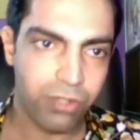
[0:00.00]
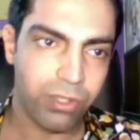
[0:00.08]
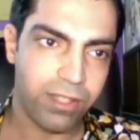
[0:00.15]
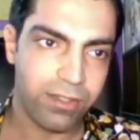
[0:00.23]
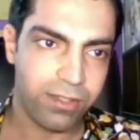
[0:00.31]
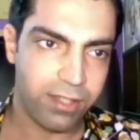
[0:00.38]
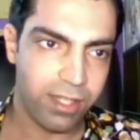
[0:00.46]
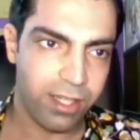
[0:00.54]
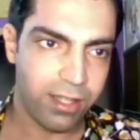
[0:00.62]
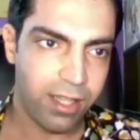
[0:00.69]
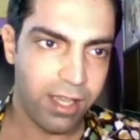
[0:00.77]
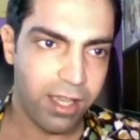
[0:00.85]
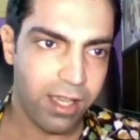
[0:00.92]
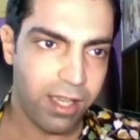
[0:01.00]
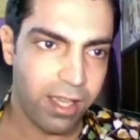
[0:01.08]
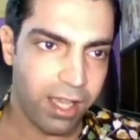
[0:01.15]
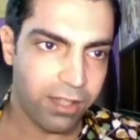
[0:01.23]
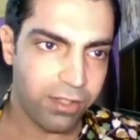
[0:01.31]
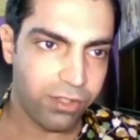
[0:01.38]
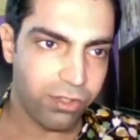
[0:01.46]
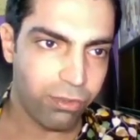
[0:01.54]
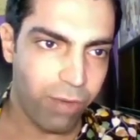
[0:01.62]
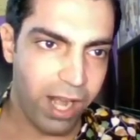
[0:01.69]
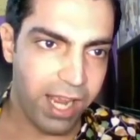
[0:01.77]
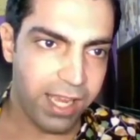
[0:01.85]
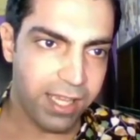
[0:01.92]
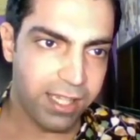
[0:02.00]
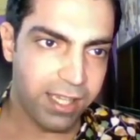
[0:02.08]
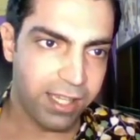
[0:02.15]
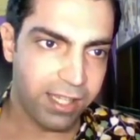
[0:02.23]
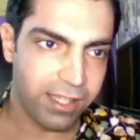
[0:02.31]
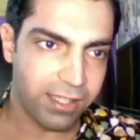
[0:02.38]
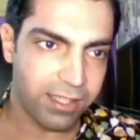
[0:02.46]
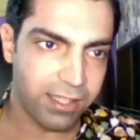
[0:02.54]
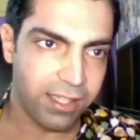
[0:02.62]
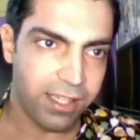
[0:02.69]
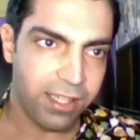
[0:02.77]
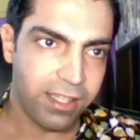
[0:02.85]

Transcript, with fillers: as you can see it, and it's ranking